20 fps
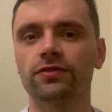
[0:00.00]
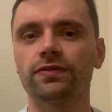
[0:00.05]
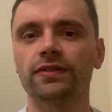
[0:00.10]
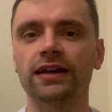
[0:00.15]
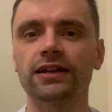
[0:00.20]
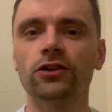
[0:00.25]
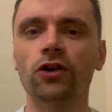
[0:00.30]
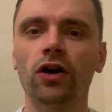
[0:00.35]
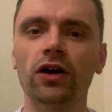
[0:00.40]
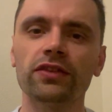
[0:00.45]
They're
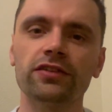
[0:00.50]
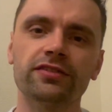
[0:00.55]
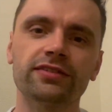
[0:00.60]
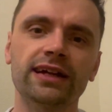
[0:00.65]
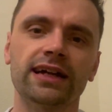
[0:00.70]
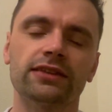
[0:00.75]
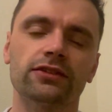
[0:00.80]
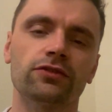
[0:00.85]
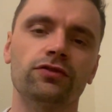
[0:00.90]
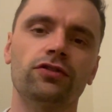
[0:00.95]
not at the
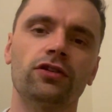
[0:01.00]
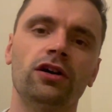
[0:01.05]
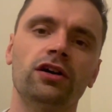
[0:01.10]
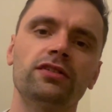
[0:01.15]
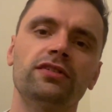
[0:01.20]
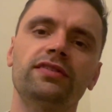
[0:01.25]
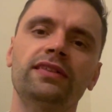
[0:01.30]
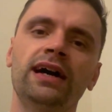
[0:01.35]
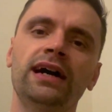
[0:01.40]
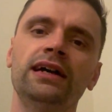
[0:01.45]
Stade de
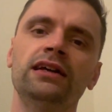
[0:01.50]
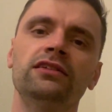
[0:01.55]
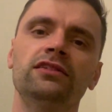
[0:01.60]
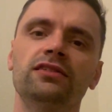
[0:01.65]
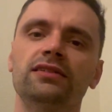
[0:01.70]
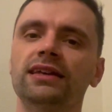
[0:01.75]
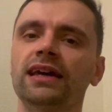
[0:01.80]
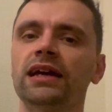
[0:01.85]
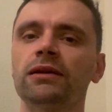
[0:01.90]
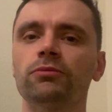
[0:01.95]
France. That is
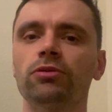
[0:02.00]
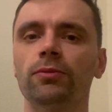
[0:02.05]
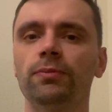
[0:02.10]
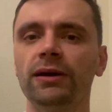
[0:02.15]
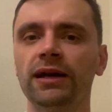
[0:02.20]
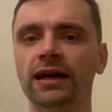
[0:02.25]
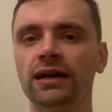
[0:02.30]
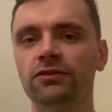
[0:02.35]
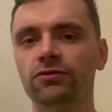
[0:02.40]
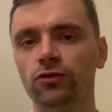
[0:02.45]
getting
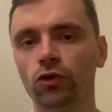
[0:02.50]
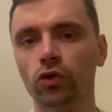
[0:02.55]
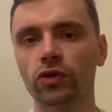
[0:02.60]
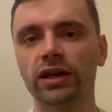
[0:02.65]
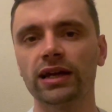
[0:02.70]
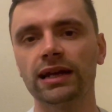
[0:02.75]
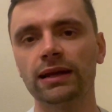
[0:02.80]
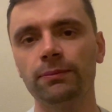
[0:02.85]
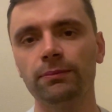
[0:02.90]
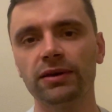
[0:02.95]
prepared for
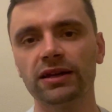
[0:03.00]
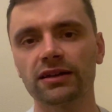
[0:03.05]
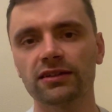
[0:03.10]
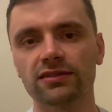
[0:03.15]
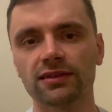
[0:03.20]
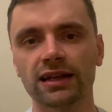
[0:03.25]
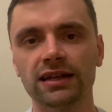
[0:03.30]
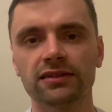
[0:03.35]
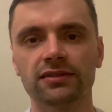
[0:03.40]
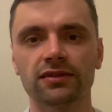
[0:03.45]
the Olympics
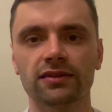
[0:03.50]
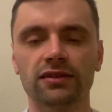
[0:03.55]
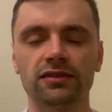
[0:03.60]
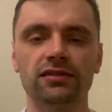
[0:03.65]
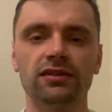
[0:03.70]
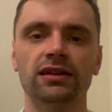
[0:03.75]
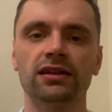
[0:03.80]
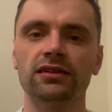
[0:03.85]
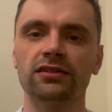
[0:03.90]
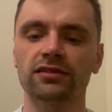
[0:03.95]
later this year.